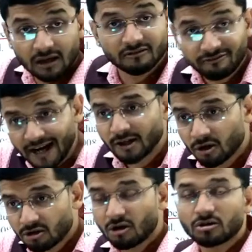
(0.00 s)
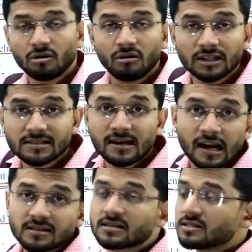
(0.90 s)
working fine or not, all this
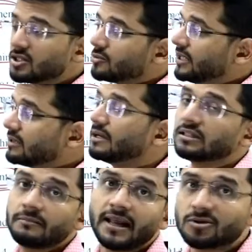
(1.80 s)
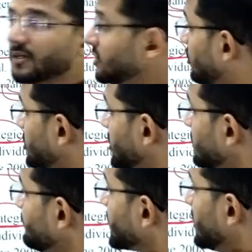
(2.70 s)
analysis needs to be done by the management
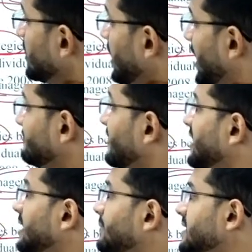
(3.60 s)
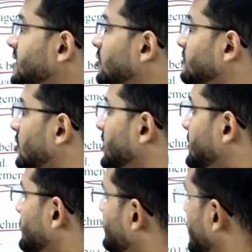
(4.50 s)
auditor. And finally, appraising
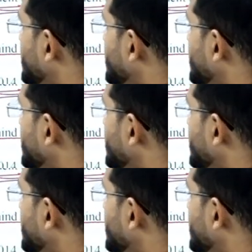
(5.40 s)
overall team